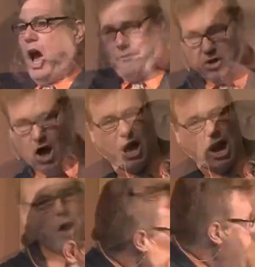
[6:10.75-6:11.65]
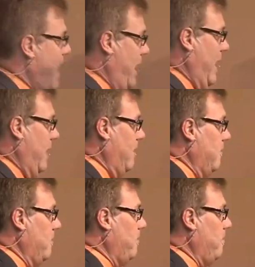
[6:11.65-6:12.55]
of God Almighty.
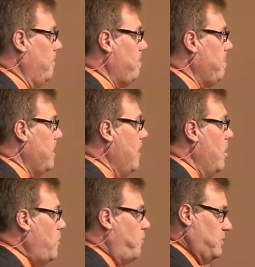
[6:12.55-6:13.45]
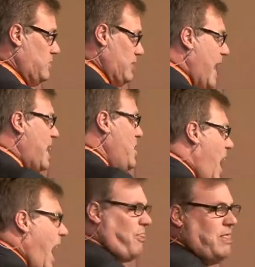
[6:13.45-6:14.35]
Amen. To forsake
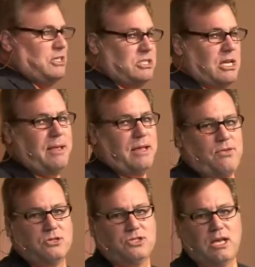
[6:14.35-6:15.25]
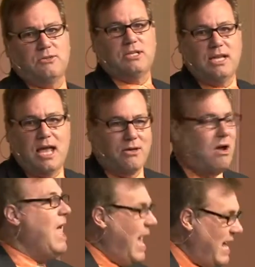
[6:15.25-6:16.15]
not the assembling of yourselves together,
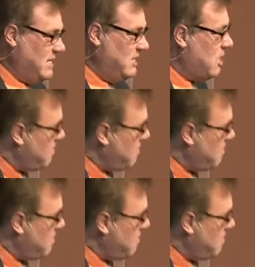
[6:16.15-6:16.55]
as is the